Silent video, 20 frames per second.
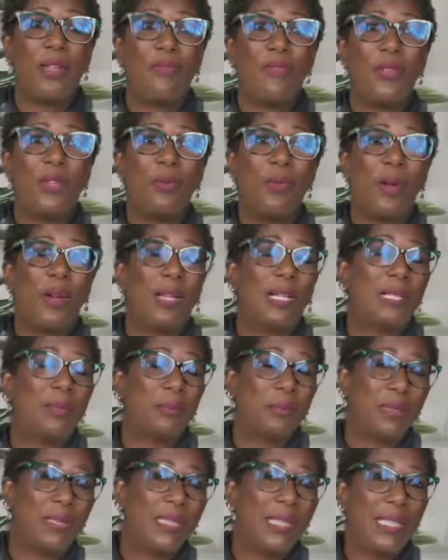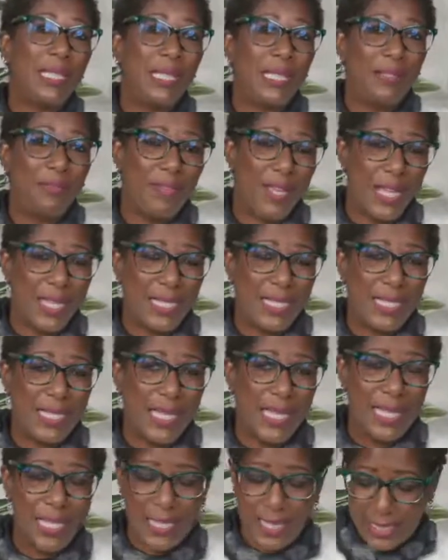you are completely
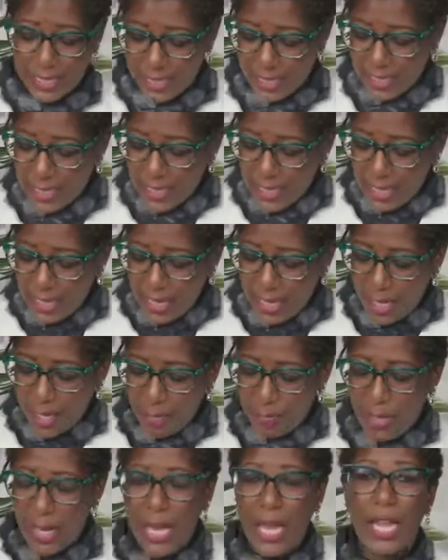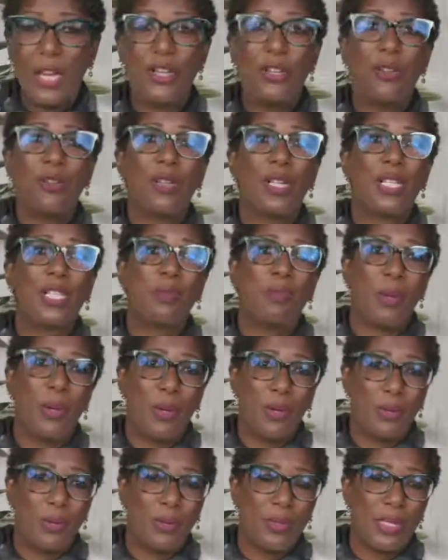vaccinated and you're
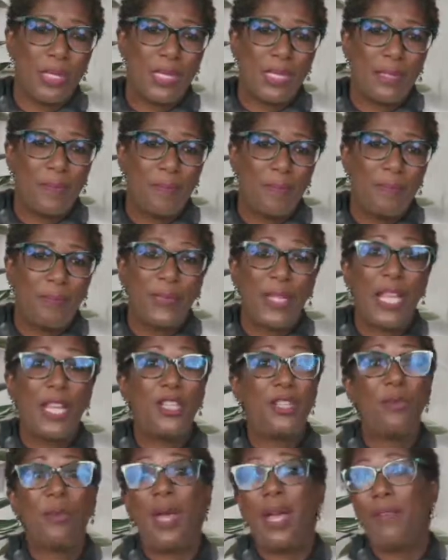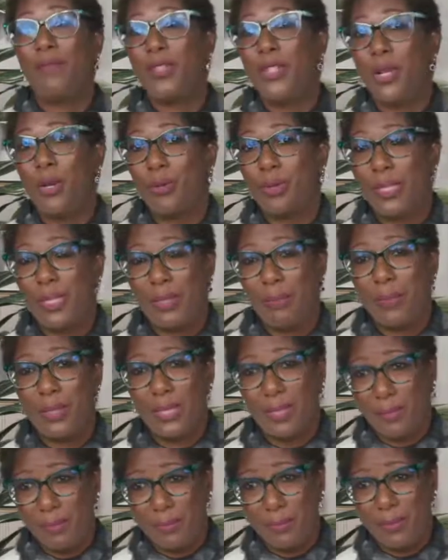exposed and you have no
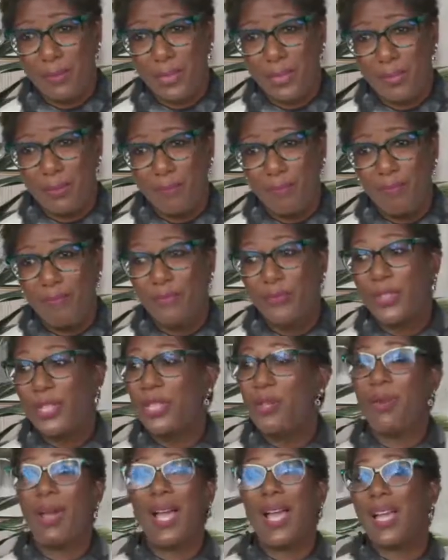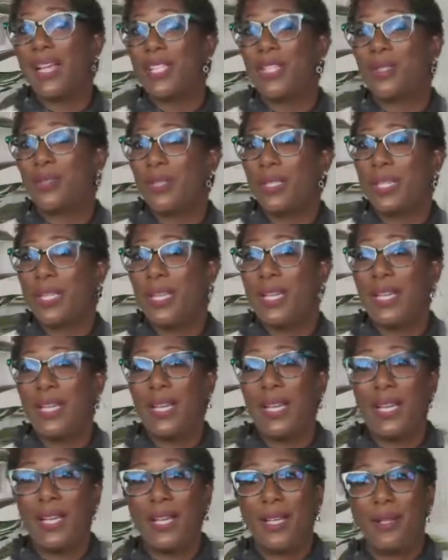symptoms, you actually
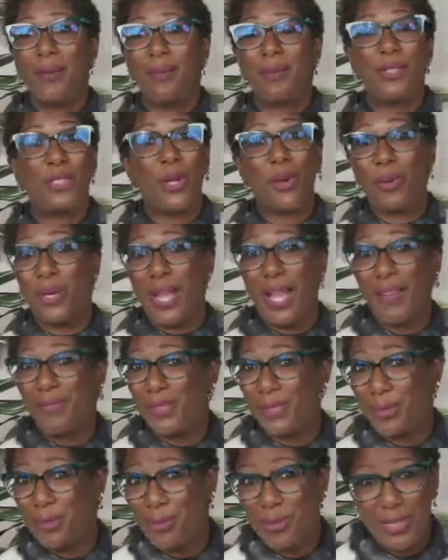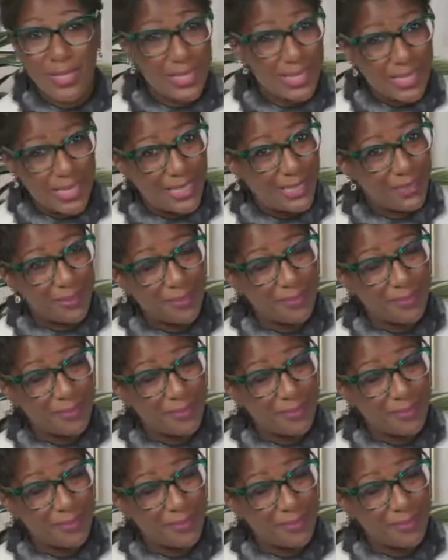don't have to quarantine.